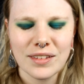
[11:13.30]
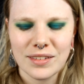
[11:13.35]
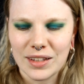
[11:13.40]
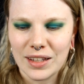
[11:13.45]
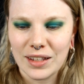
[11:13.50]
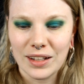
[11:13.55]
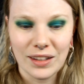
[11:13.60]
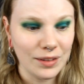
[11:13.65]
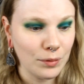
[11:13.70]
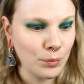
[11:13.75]

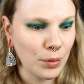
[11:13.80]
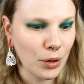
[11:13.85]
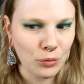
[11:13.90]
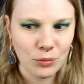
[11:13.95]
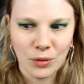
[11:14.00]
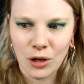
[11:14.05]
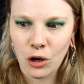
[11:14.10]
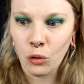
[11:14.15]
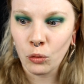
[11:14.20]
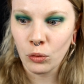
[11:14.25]
say that about
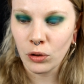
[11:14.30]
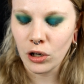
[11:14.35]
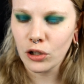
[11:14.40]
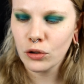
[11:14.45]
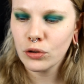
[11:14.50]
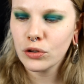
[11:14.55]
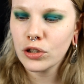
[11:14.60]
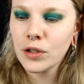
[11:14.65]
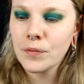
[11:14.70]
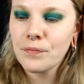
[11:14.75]
my own
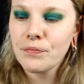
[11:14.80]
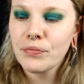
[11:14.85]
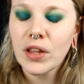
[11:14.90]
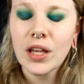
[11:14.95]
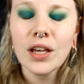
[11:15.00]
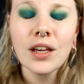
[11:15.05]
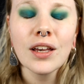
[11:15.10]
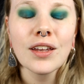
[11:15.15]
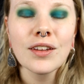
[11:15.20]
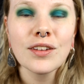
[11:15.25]
look.
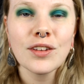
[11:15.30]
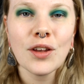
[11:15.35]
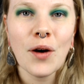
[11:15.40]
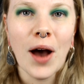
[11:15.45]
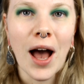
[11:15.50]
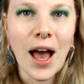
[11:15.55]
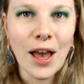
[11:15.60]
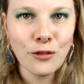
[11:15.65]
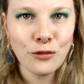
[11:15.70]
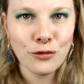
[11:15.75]
So
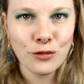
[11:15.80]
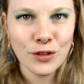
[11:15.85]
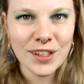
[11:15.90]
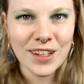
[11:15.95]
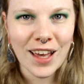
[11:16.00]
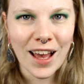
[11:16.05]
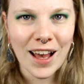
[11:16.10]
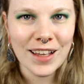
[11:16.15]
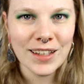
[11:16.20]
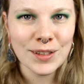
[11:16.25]
I
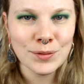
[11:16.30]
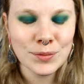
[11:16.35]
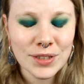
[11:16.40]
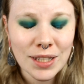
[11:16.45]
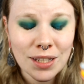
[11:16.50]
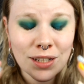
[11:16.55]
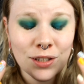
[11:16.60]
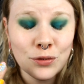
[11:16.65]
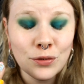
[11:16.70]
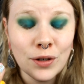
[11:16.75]
think I am
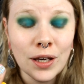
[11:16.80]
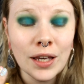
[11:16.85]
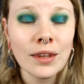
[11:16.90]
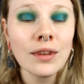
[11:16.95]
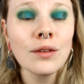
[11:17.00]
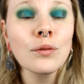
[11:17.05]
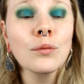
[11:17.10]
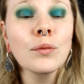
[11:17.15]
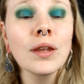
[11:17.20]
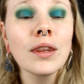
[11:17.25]

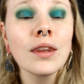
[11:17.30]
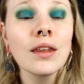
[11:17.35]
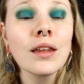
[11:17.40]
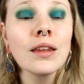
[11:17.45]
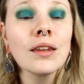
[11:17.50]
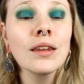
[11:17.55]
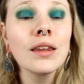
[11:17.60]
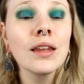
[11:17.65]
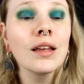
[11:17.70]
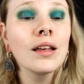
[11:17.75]
satisfied with
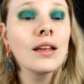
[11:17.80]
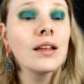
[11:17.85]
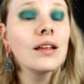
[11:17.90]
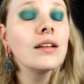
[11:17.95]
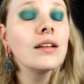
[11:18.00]
the